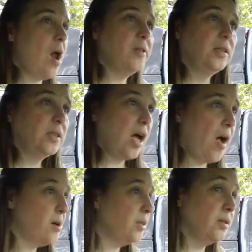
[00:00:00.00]
Right in front
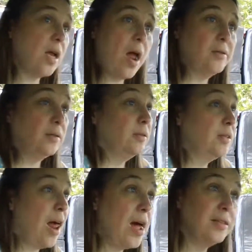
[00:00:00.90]
of... I literally had the
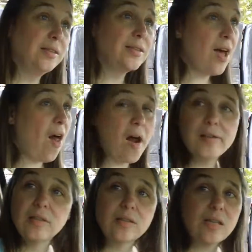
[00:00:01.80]
shaker in
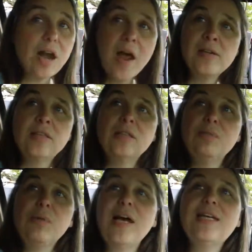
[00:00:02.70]
front of your
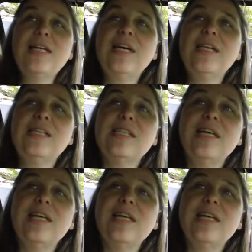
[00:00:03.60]
actual nose.